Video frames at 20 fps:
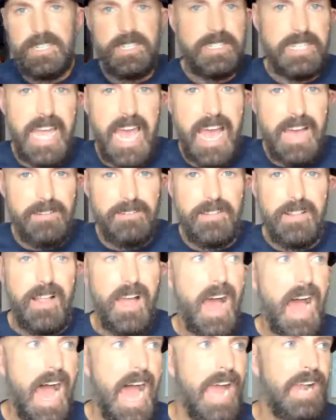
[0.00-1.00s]
Yeah,
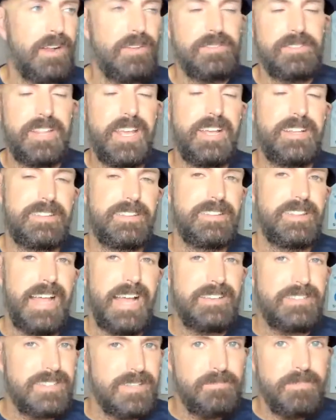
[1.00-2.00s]
I don't think
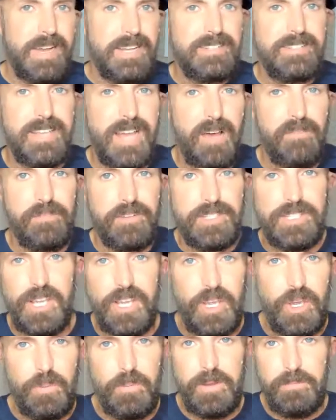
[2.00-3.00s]
less of myself as a
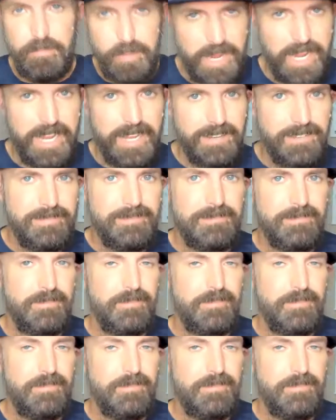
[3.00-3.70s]
human being.